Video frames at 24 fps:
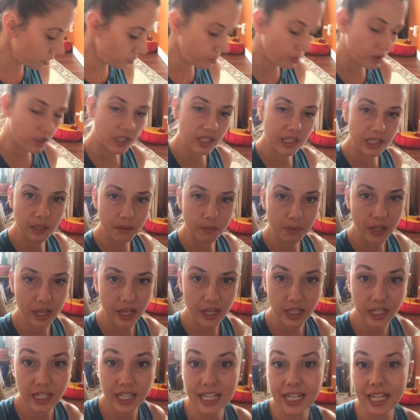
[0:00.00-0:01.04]

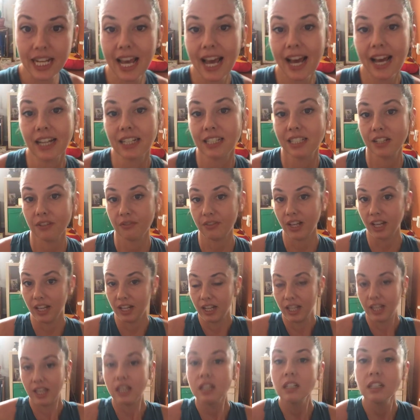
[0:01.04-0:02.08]
participate in
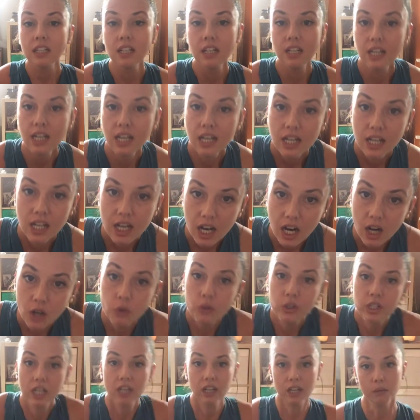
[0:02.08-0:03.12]
activating
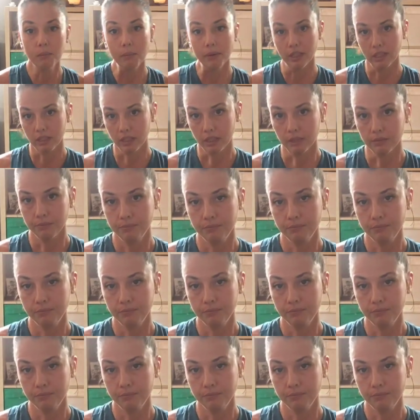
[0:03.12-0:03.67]
Uddiyana Bandha,